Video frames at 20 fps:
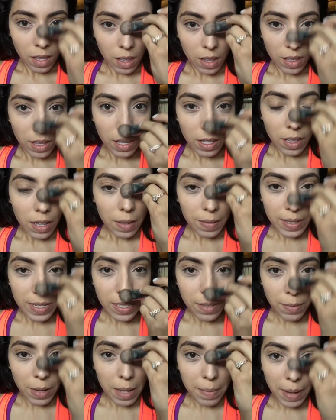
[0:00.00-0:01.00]
And the only
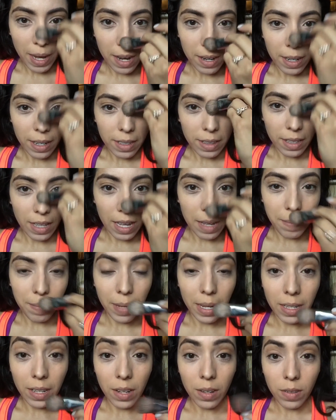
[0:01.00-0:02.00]
reason why I'm hiding like
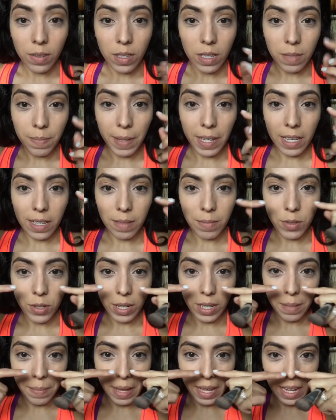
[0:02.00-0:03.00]
my nose is because I'm
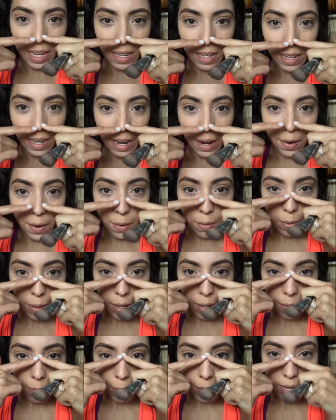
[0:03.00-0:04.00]
trying to make it
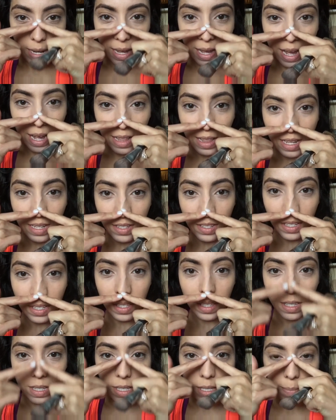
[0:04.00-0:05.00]
narrower. When I highlight
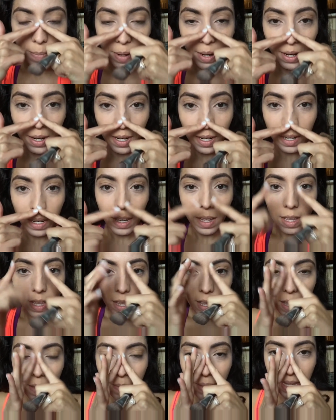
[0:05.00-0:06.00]
just this part,
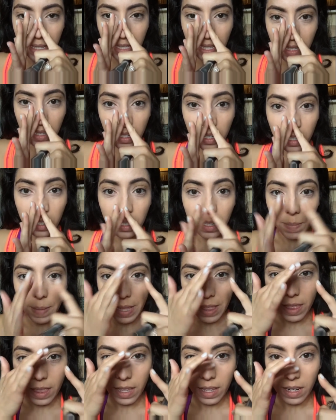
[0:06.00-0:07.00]
it makes it look a little
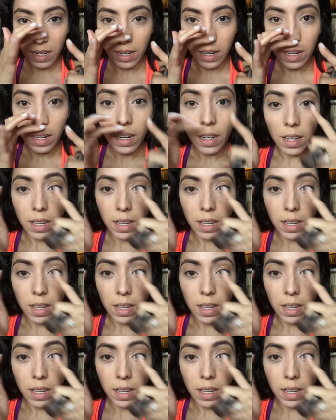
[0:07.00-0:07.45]
bit thinner.